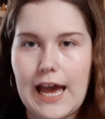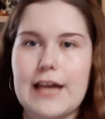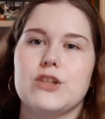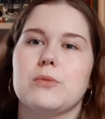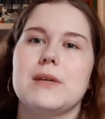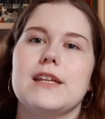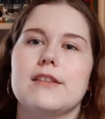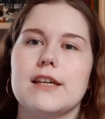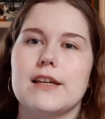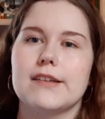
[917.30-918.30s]
And to
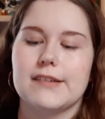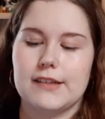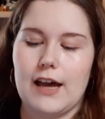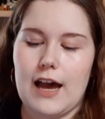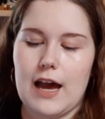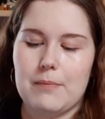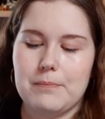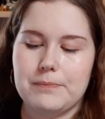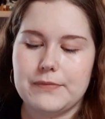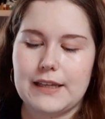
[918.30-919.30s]
me, this
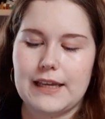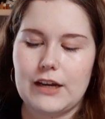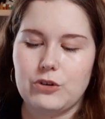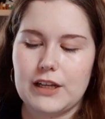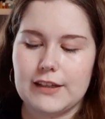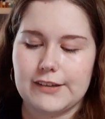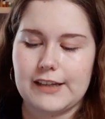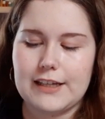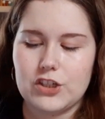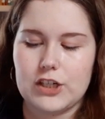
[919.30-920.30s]
um,
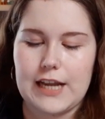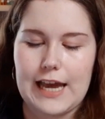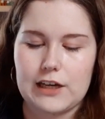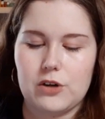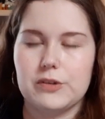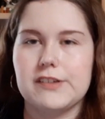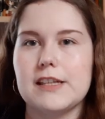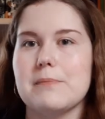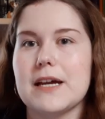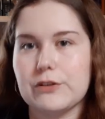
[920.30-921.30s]
realization echoes
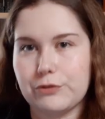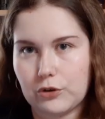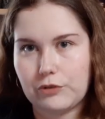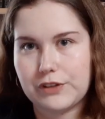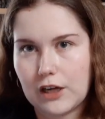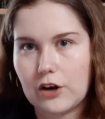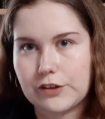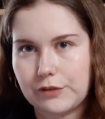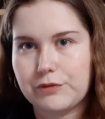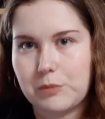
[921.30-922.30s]
the metaphor of the
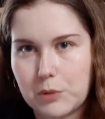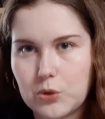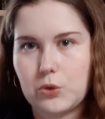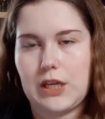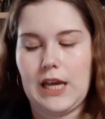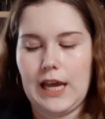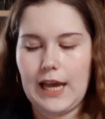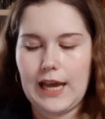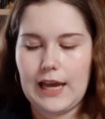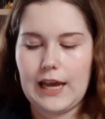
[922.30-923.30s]
gardens of the moon.
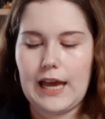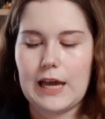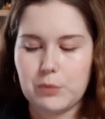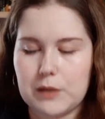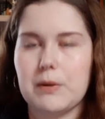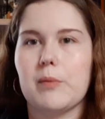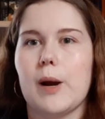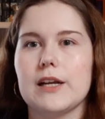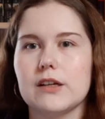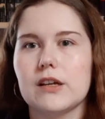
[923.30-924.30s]
And one by
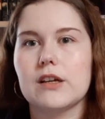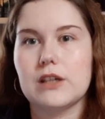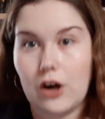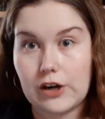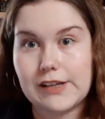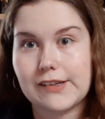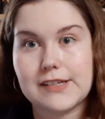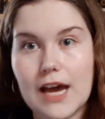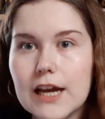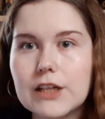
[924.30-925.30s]
one, gardens
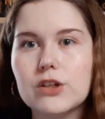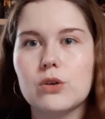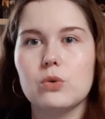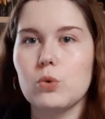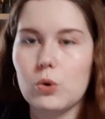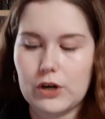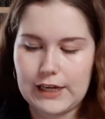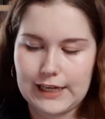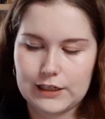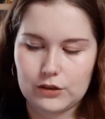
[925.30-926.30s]
died. Or
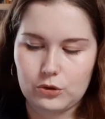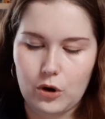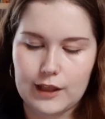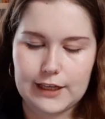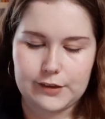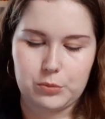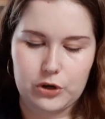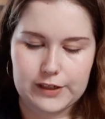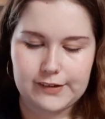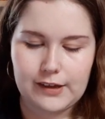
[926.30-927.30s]
in Korlat's
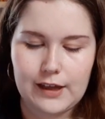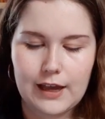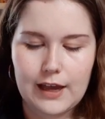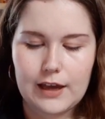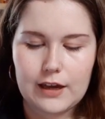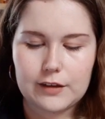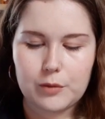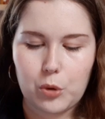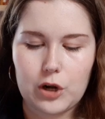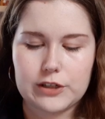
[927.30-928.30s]
words,
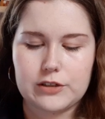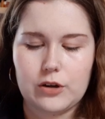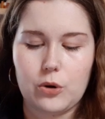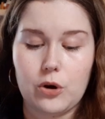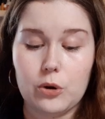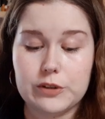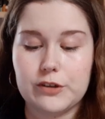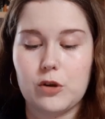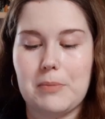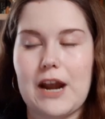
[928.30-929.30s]
the world
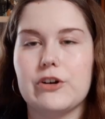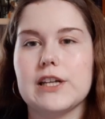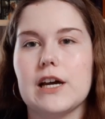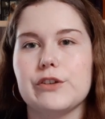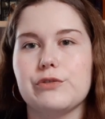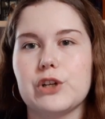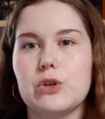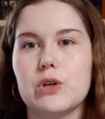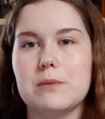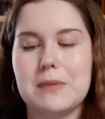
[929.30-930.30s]
holds no paradise for
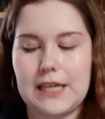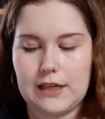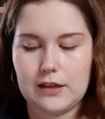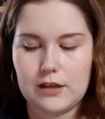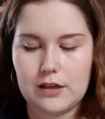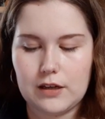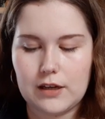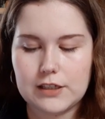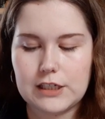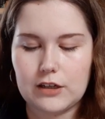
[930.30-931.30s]
you and me,
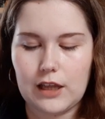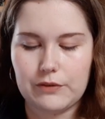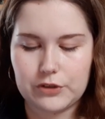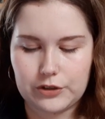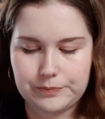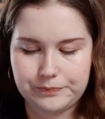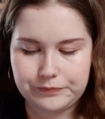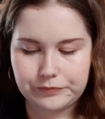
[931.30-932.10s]
dear lover.